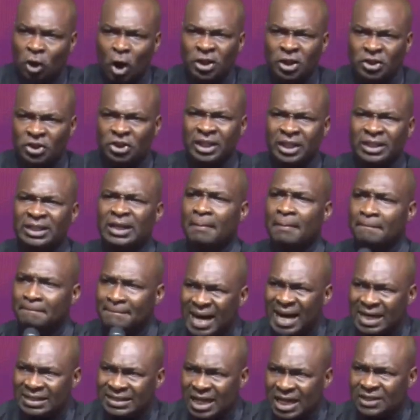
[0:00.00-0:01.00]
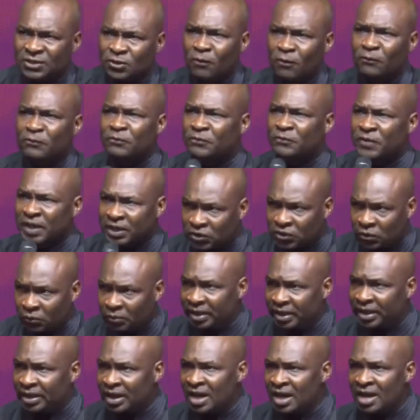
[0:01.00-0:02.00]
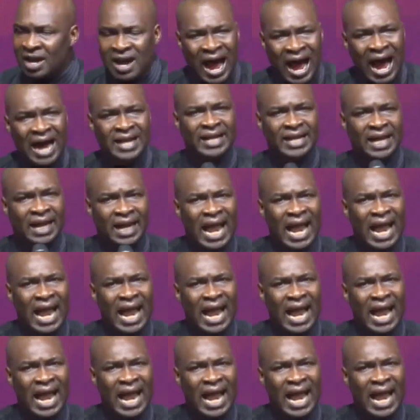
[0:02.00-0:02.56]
touching the matters of victory and a